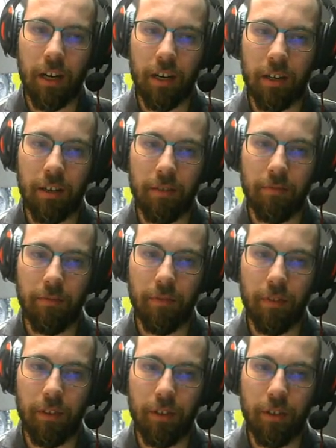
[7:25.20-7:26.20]
are,
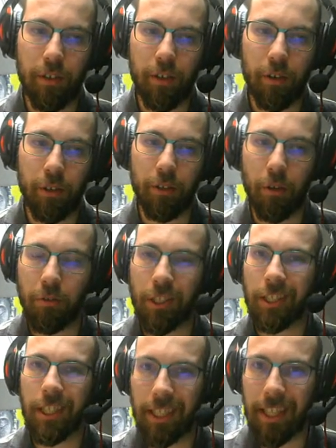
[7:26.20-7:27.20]
you know, you
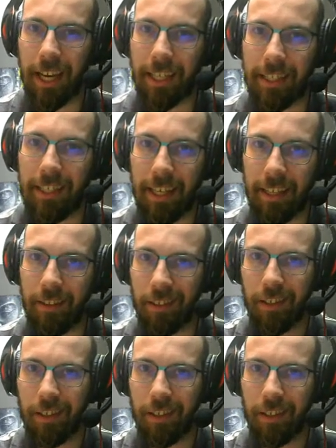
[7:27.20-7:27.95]
don't see that